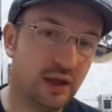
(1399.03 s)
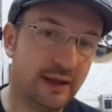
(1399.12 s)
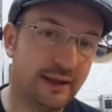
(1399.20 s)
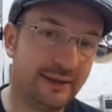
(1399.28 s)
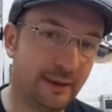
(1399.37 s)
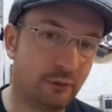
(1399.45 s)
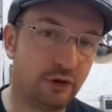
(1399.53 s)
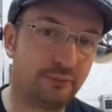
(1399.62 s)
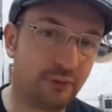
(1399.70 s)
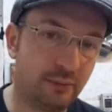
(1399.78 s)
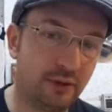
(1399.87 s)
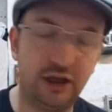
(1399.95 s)
They would have
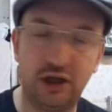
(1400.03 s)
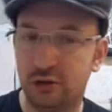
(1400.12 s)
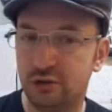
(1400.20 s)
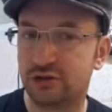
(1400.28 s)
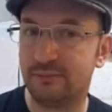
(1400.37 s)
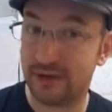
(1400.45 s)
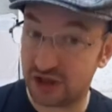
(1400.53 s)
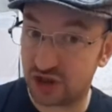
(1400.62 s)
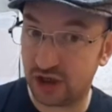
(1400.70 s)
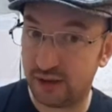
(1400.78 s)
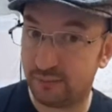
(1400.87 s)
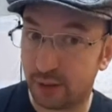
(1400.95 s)
probably used
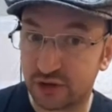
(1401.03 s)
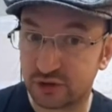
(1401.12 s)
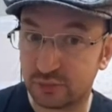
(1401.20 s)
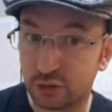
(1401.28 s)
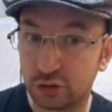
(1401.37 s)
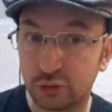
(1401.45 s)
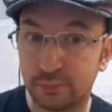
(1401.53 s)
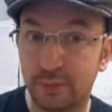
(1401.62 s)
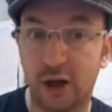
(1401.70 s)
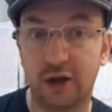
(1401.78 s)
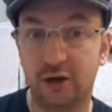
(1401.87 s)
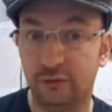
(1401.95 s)
Mission Impossible,
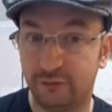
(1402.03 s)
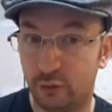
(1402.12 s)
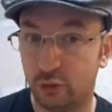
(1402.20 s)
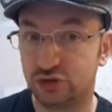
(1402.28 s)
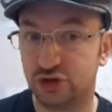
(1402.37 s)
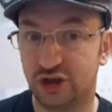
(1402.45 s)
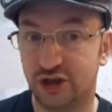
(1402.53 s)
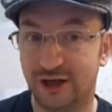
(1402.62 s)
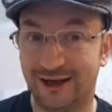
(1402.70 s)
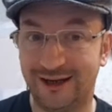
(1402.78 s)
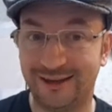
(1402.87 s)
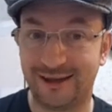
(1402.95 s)
but
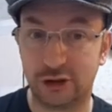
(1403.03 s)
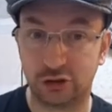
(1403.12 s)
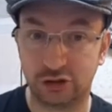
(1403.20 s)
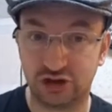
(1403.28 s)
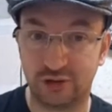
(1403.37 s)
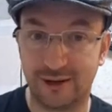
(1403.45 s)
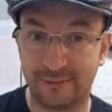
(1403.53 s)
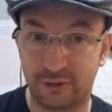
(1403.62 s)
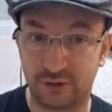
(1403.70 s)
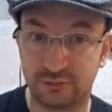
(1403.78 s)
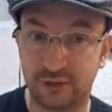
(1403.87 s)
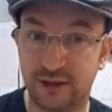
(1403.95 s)
unfortunately they couldn't do that
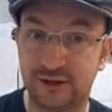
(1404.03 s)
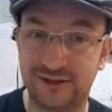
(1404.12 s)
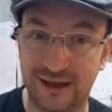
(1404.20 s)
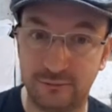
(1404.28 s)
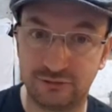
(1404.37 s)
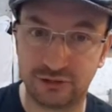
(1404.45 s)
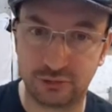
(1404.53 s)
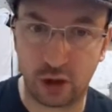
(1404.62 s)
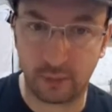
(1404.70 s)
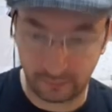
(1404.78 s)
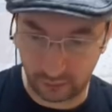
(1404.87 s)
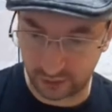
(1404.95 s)
properly down to
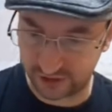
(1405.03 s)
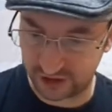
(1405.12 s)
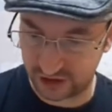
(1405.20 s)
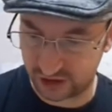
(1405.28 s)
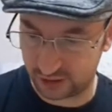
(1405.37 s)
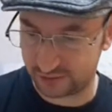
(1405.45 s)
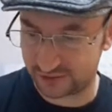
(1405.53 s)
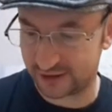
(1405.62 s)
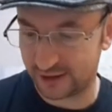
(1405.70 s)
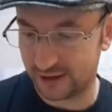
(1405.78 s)
copyright issues.